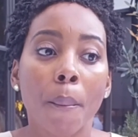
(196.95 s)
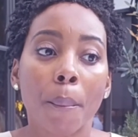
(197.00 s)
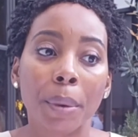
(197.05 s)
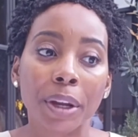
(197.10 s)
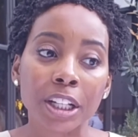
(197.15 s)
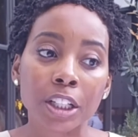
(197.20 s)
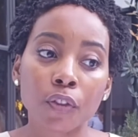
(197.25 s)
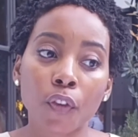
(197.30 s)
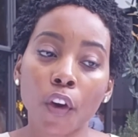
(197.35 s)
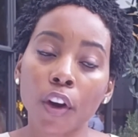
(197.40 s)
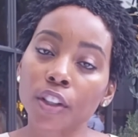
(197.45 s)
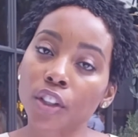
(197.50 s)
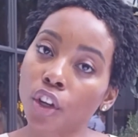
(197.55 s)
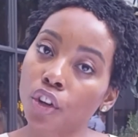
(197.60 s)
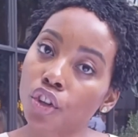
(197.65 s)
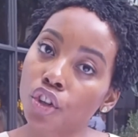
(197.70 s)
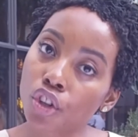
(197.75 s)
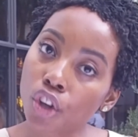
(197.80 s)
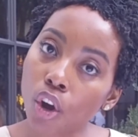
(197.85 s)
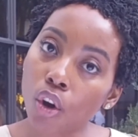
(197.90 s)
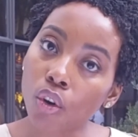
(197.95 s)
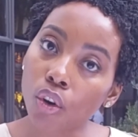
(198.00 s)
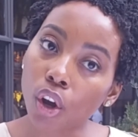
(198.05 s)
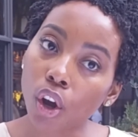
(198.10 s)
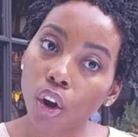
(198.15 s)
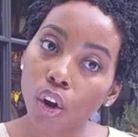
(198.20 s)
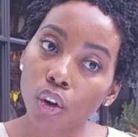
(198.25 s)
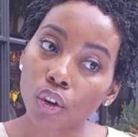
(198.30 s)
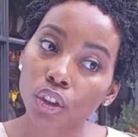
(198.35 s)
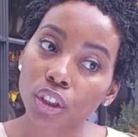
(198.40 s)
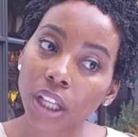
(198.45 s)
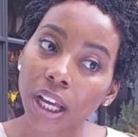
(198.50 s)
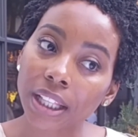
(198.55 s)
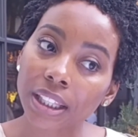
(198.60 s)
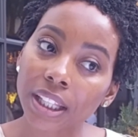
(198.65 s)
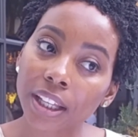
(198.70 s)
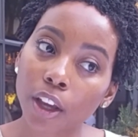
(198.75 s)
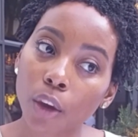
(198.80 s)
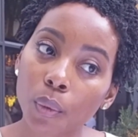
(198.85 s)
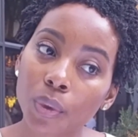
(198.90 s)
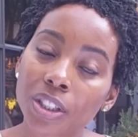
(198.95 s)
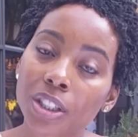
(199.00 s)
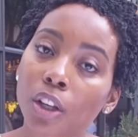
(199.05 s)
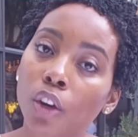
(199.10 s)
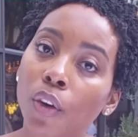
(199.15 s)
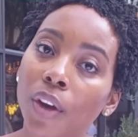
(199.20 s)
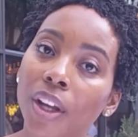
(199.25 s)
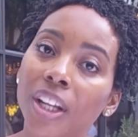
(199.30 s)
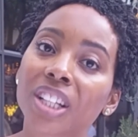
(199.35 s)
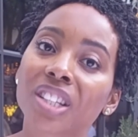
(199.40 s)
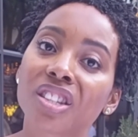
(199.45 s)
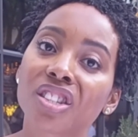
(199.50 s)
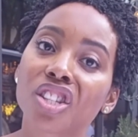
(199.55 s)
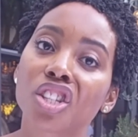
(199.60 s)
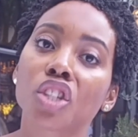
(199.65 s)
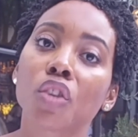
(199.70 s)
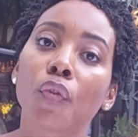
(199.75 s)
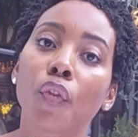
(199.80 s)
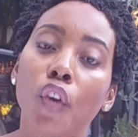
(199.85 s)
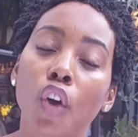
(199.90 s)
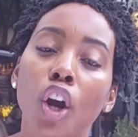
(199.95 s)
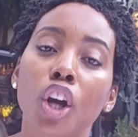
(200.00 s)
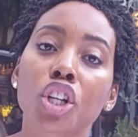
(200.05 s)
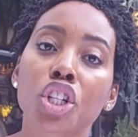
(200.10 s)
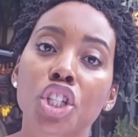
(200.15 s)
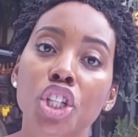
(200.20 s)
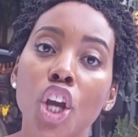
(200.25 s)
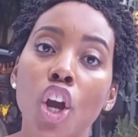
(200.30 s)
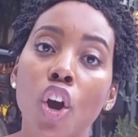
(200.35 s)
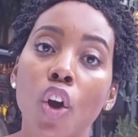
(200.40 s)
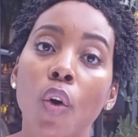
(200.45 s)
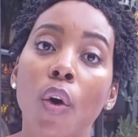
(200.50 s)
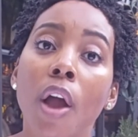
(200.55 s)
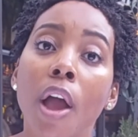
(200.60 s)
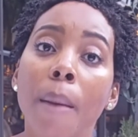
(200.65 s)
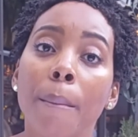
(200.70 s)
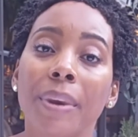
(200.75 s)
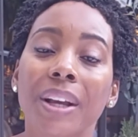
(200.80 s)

But as far as our show goes, I think it was the greatest decision for our show,